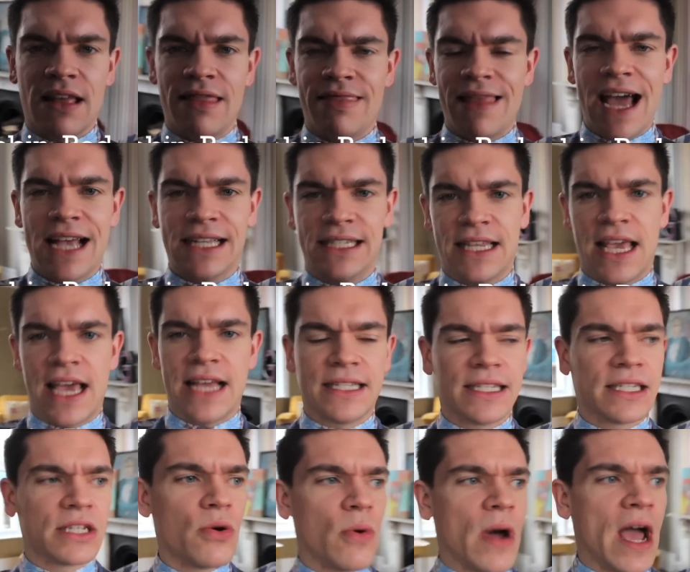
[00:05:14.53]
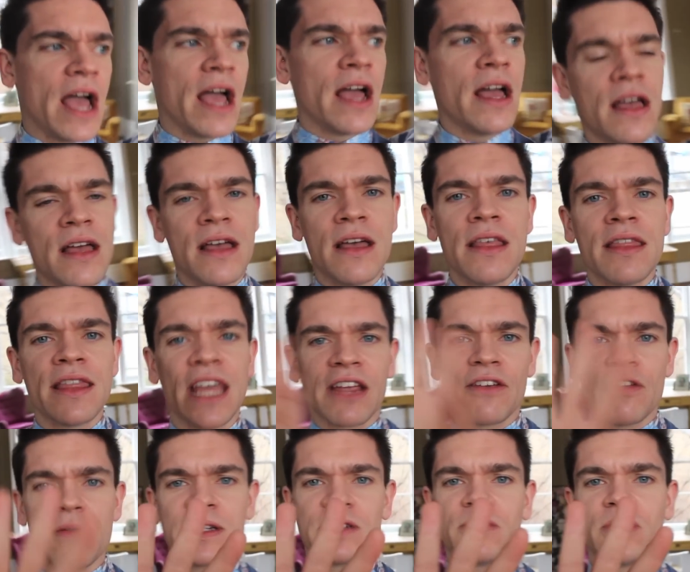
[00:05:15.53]
And that is it. So uh, thank
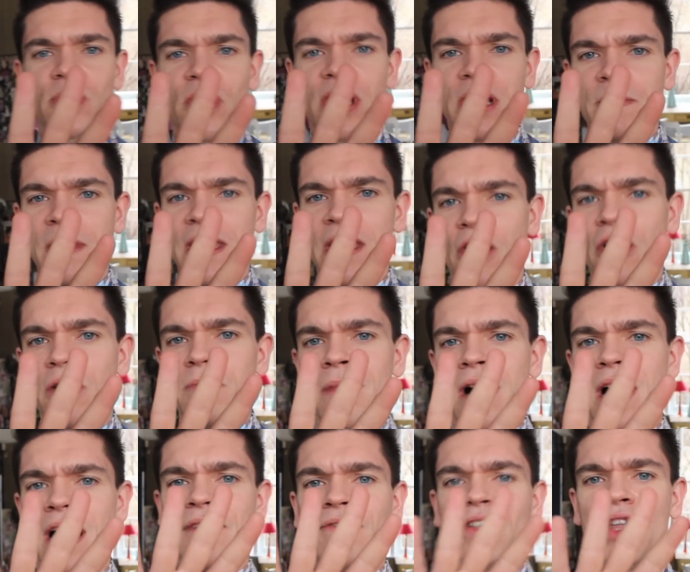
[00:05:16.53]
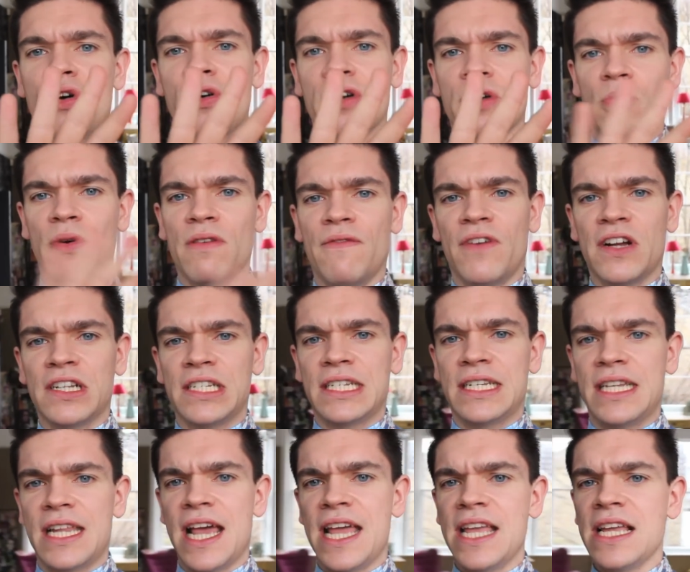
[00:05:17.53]
you very much for joining me on my vlog with Fudge
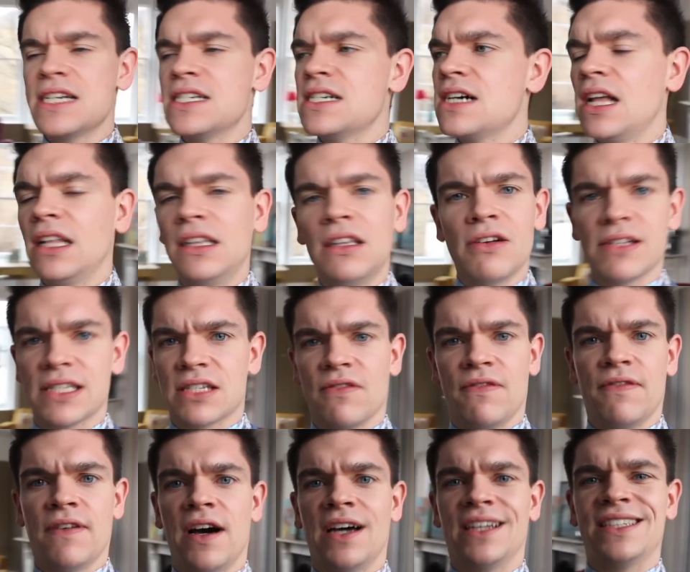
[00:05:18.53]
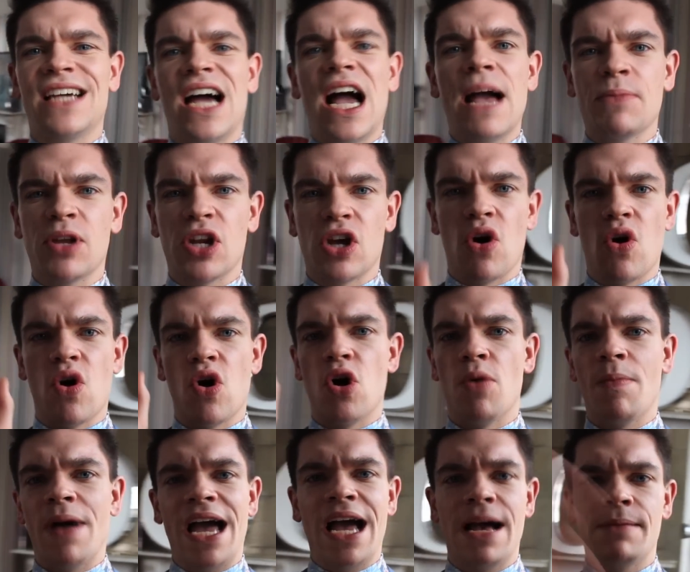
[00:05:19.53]
today. Lots of fun. I'm gonna go
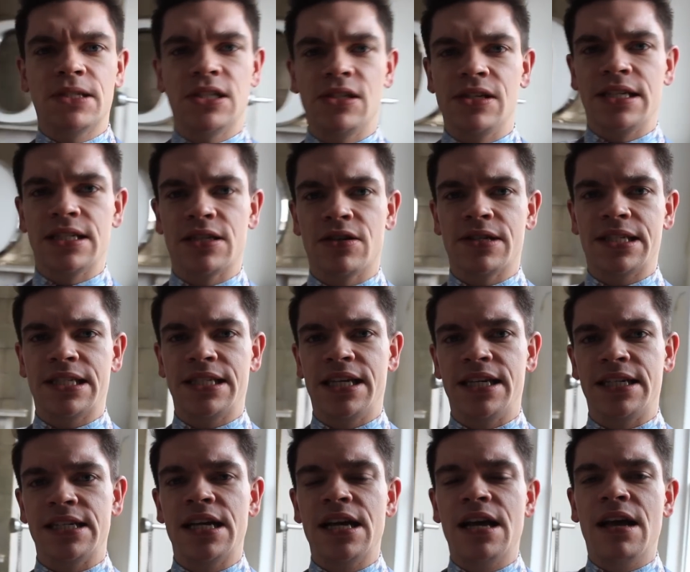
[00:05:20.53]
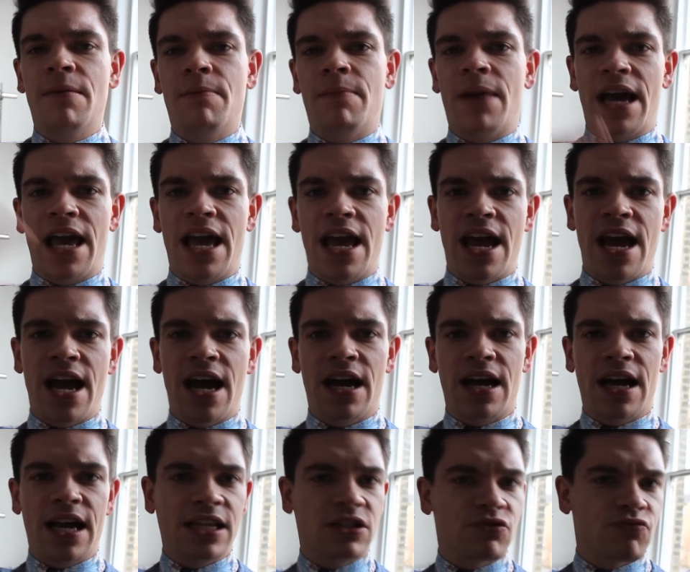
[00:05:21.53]
home, absolutely exhausted. My
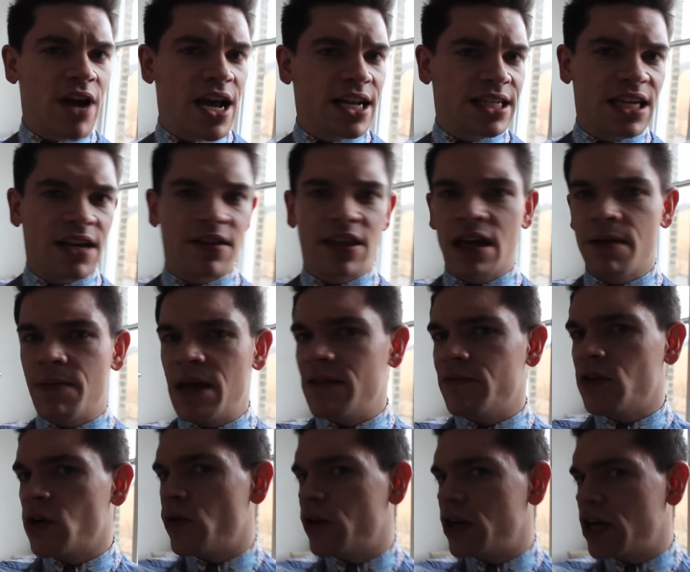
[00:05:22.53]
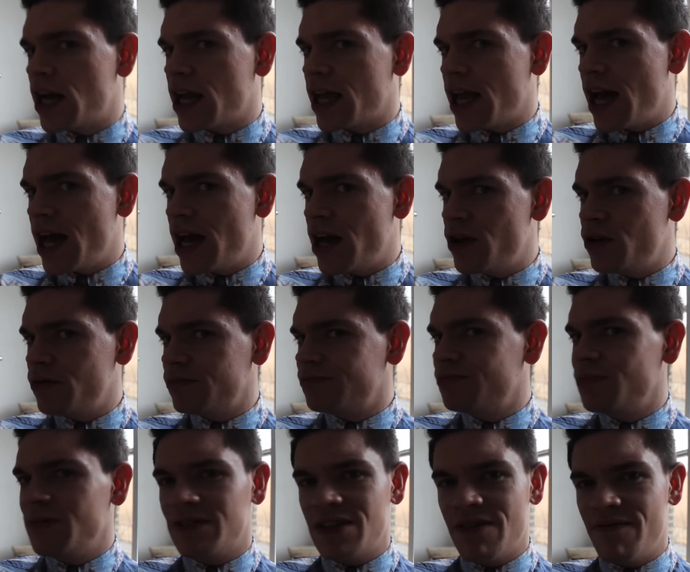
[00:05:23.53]
hair is ready. I think I might even go on a night
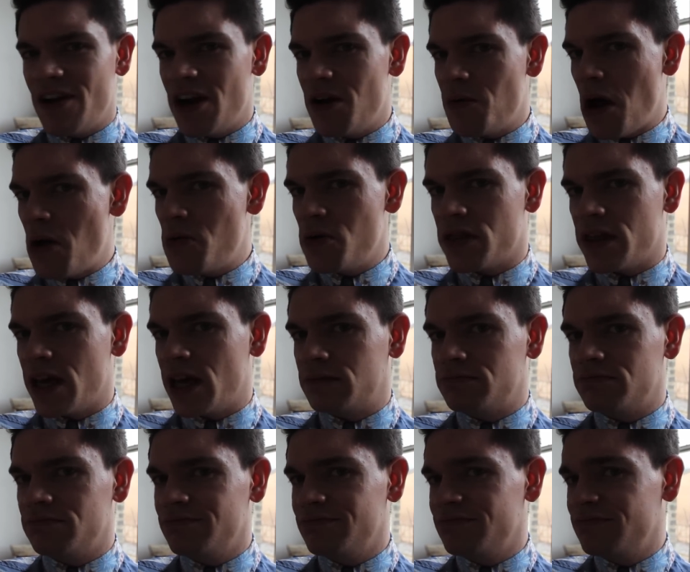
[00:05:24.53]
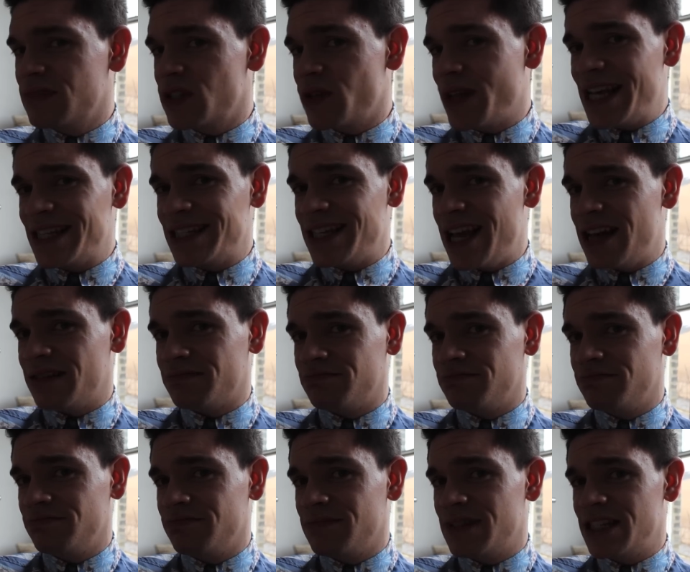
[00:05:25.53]
out. We've done very well with it. So that's
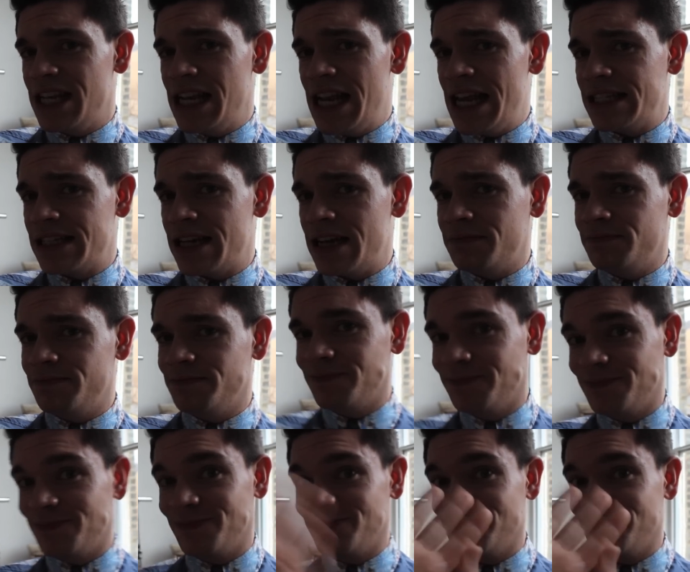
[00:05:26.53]
it. See you later.